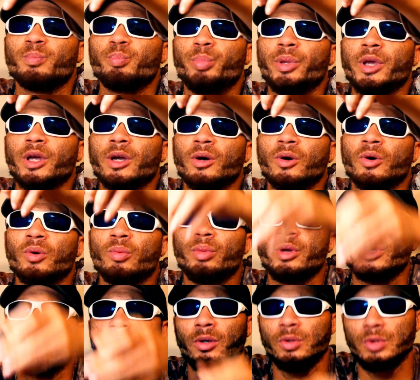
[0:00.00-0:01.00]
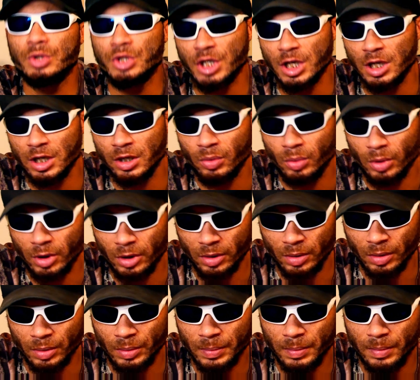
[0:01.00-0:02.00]
Big old jelly
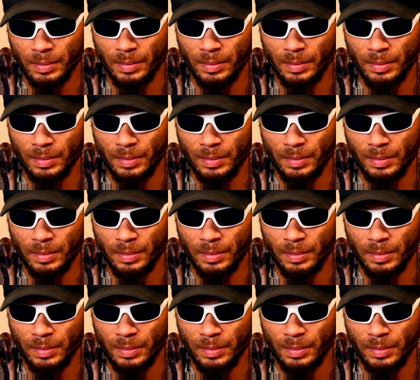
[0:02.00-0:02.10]
worm.